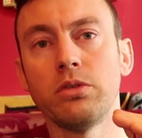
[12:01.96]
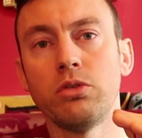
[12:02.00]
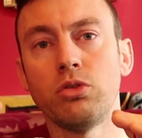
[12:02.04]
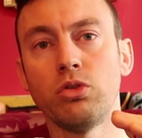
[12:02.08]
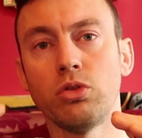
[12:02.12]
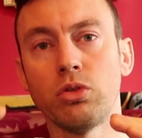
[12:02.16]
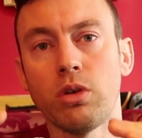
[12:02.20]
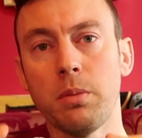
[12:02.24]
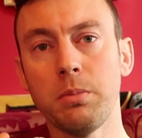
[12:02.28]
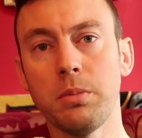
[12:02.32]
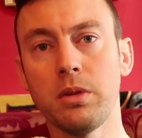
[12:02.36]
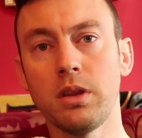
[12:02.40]

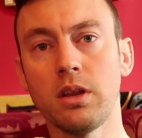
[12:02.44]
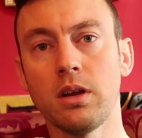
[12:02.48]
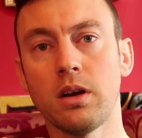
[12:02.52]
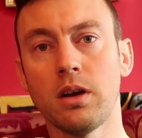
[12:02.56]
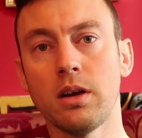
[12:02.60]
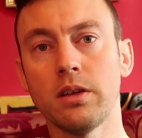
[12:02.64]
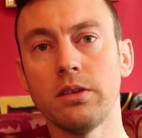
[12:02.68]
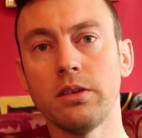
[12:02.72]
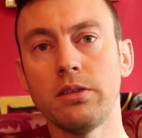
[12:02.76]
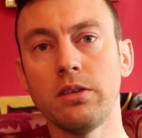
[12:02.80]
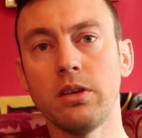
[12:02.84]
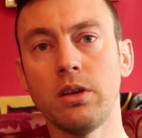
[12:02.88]
drop the
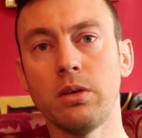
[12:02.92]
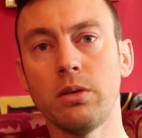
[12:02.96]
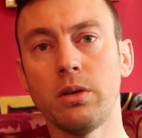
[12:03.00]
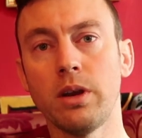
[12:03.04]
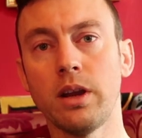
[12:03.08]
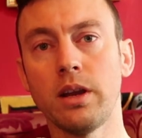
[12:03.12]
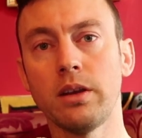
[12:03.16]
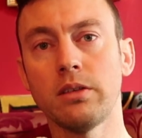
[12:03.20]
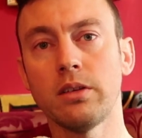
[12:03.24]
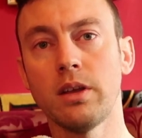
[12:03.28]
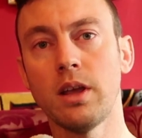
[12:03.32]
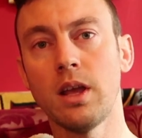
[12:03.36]
RC
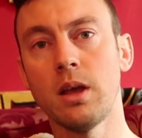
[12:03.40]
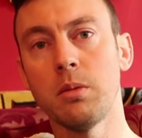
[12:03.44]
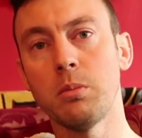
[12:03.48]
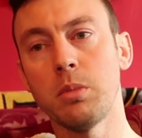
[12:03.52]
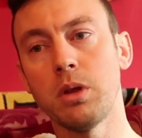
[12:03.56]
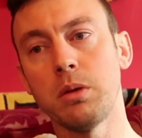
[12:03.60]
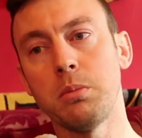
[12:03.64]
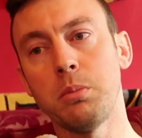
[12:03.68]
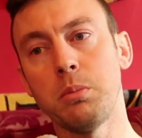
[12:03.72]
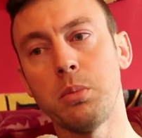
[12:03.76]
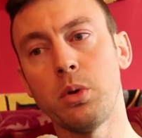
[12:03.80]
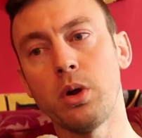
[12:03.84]
rate
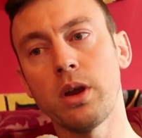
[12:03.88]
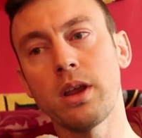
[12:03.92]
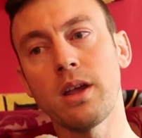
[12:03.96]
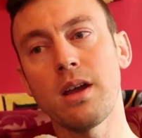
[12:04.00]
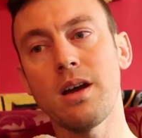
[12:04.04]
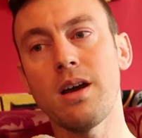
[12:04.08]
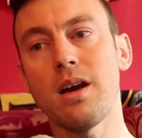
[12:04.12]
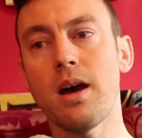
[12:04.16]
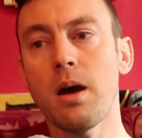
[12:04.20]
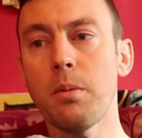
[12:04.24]
but bring